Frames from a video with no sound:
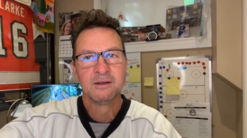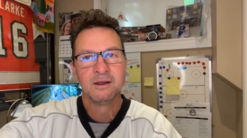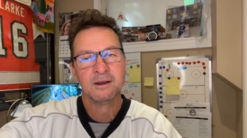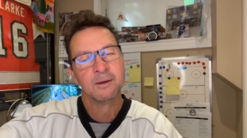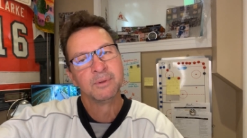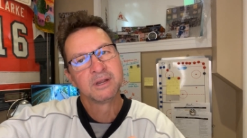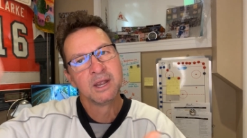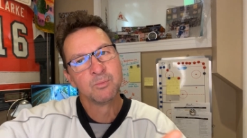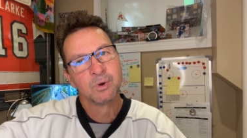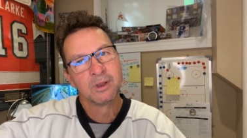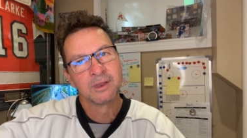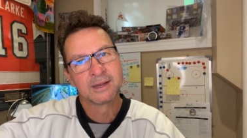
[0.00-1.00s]
and I became
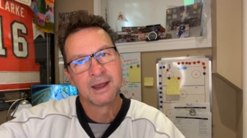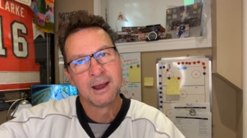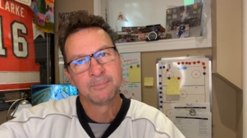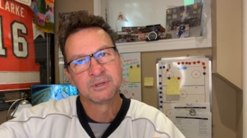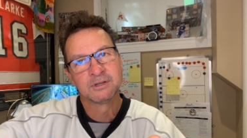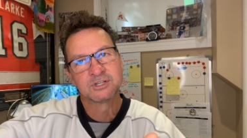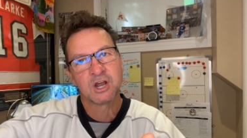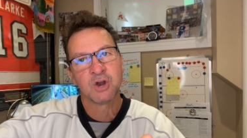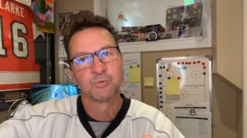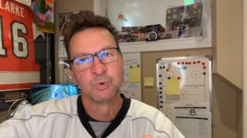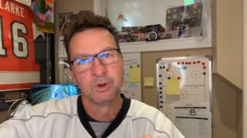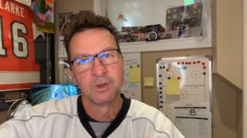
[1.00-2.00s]
one of the captains, I
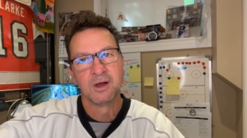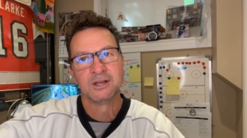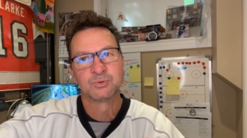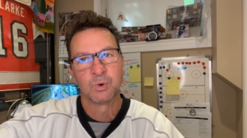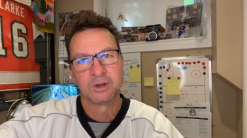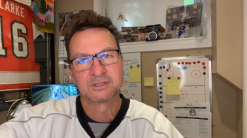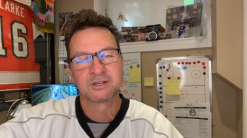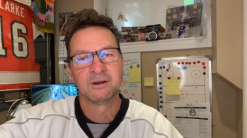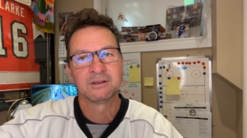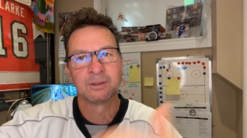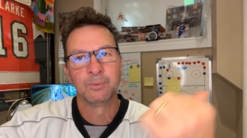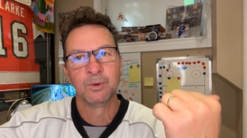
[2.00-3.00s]
realized what it's
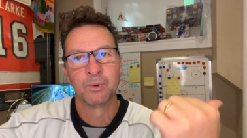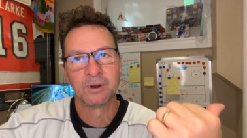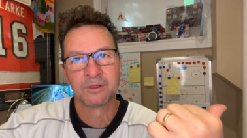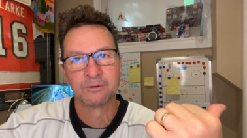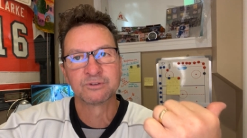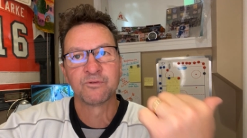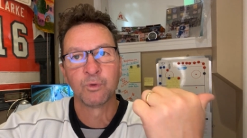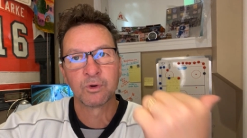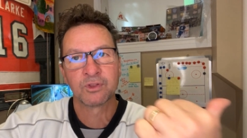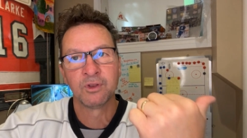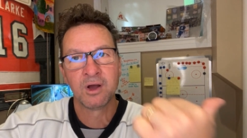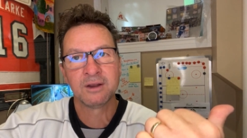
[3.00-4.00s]
like to be one of those
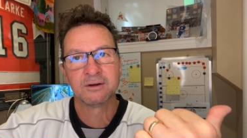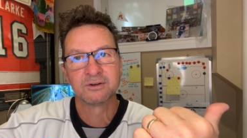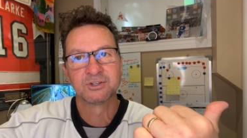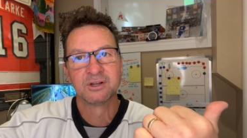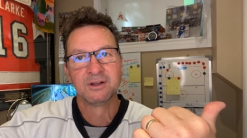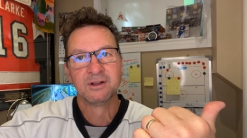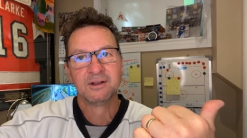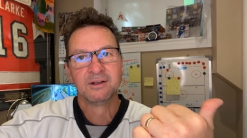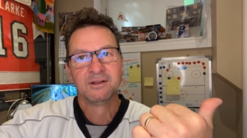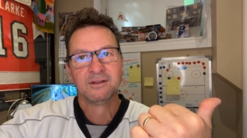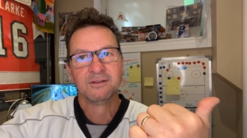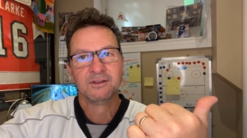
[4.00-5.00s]
fourth liners.
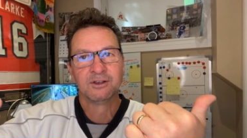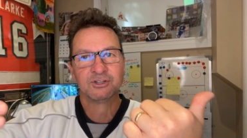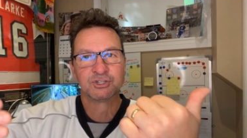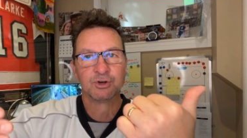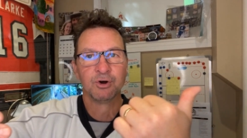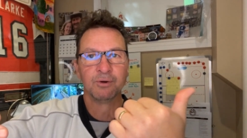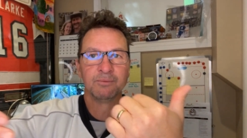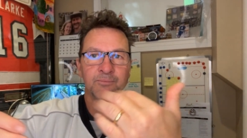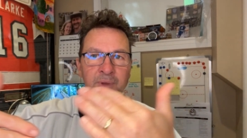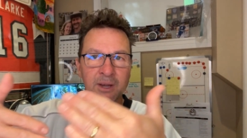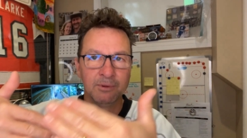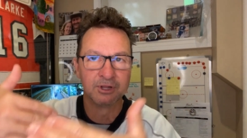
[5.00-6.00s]
And mm-hmm. so
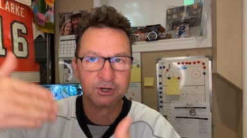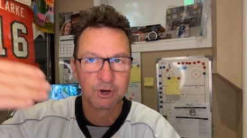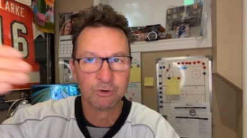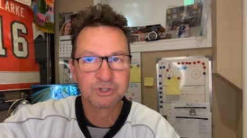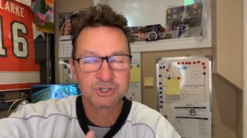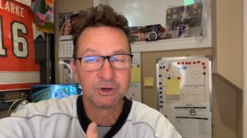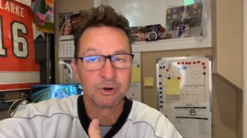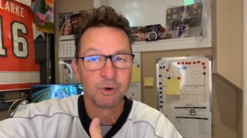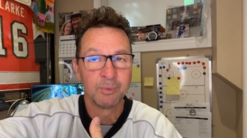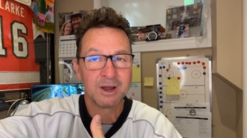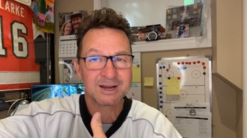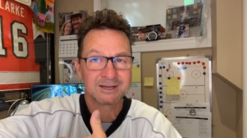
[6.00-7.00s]
maybe the coach didn't go
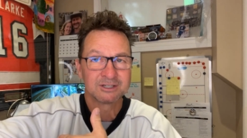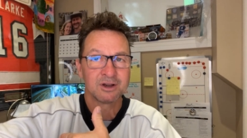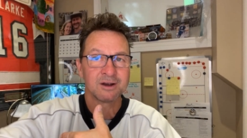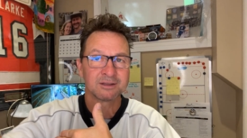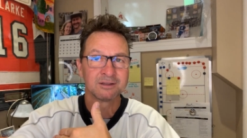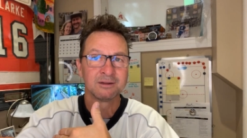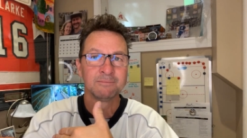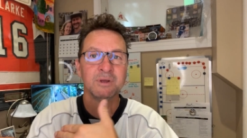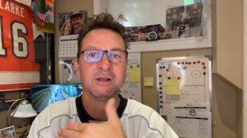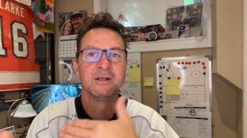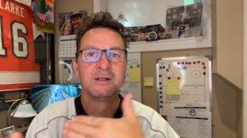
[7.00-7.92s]
back and talk to them,